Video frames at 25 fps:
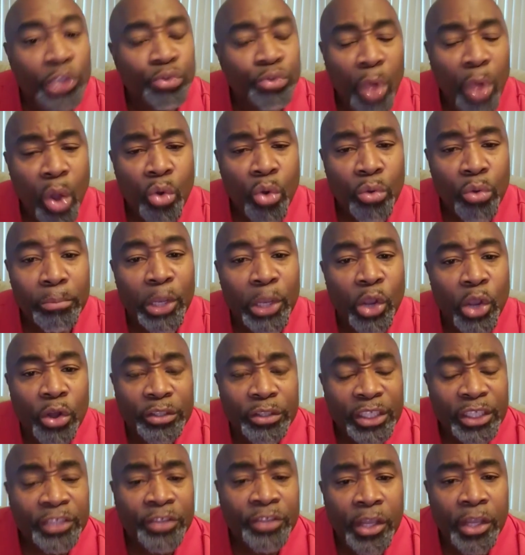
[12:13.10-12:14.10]
God is saying,
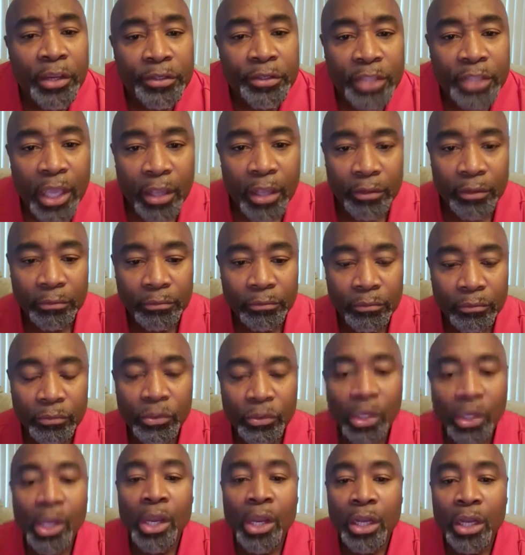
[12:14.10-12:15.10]
pull the sting out. I'm not
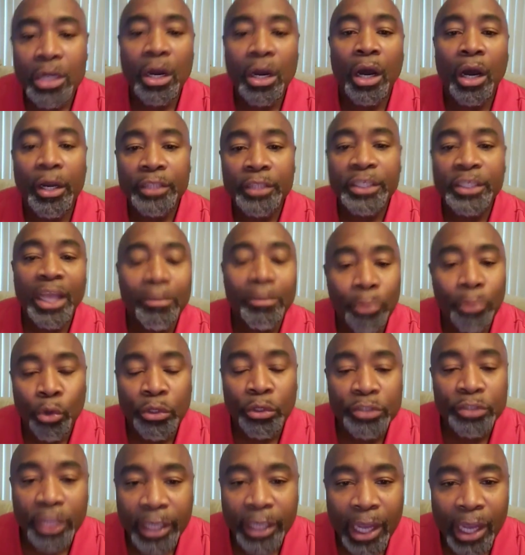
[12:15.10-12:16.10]
going to pull it out. You got to
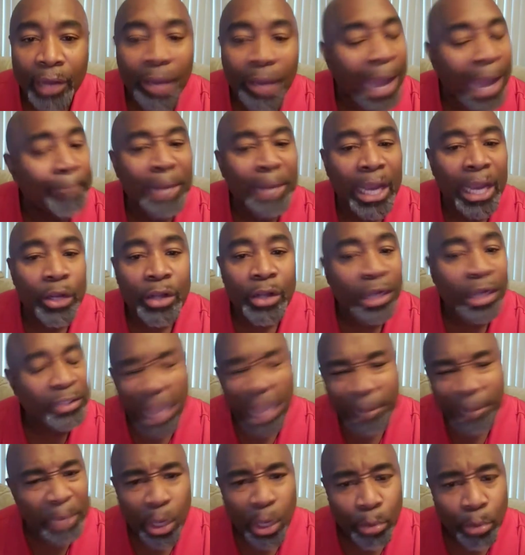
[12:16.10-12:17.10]
pull it out.
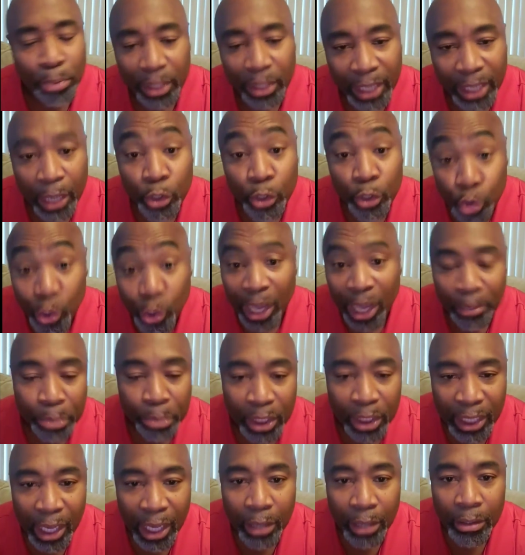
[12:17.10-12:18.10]
Pull that sting out.
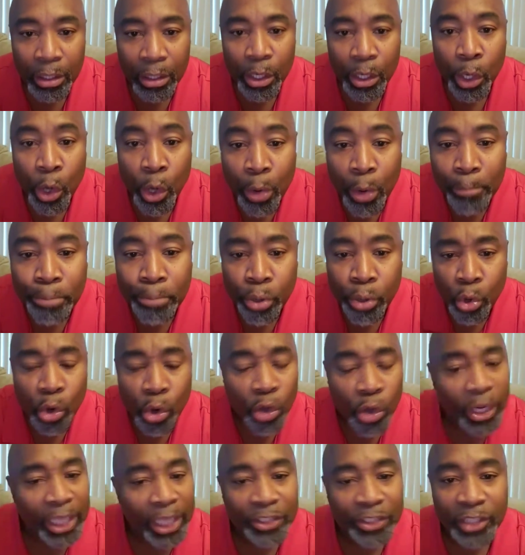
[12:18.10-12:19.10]
Pull it out. Pull it
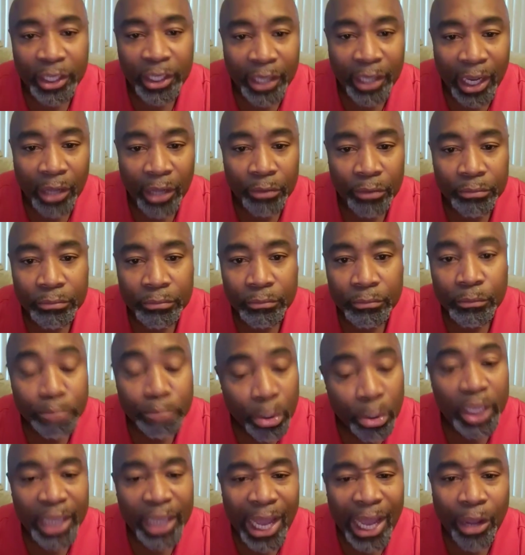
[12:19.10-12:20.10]
out. And see,
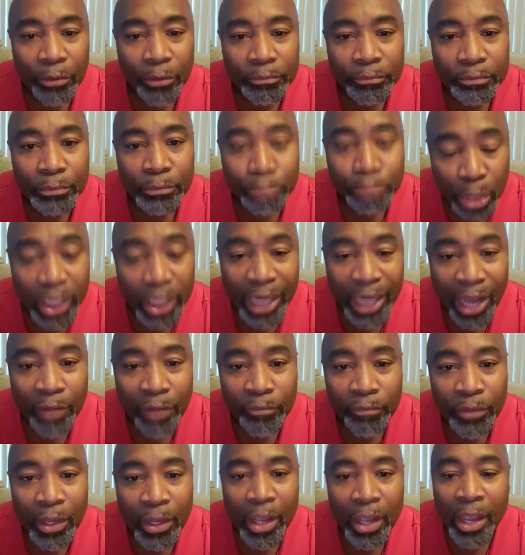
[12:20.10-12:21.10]
because the longer that
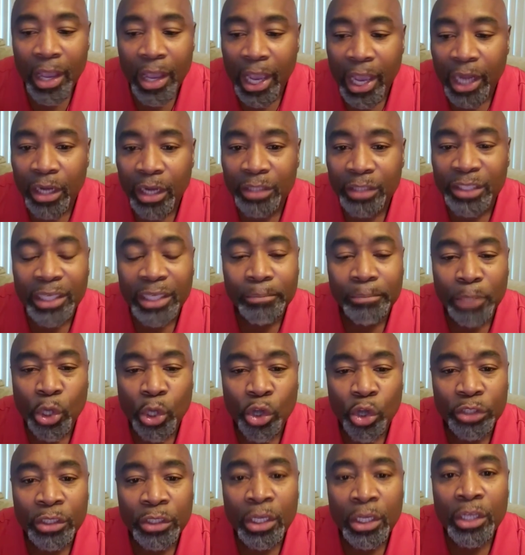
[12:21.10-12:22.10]
stinger stays
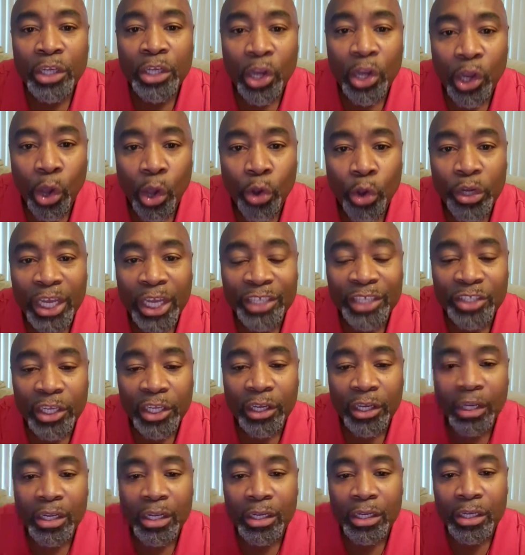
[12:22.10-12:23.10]
in there,
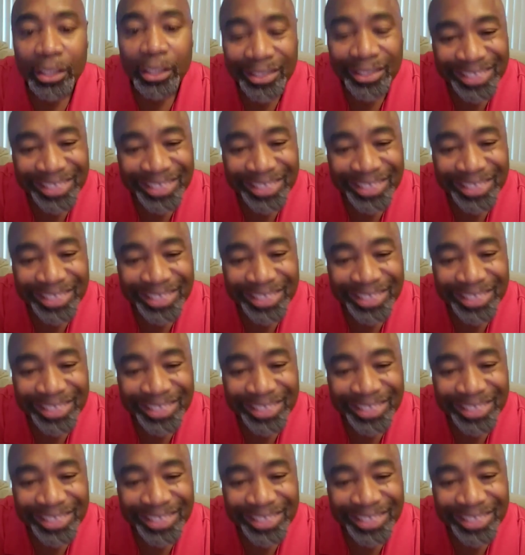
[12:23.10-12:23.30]
infection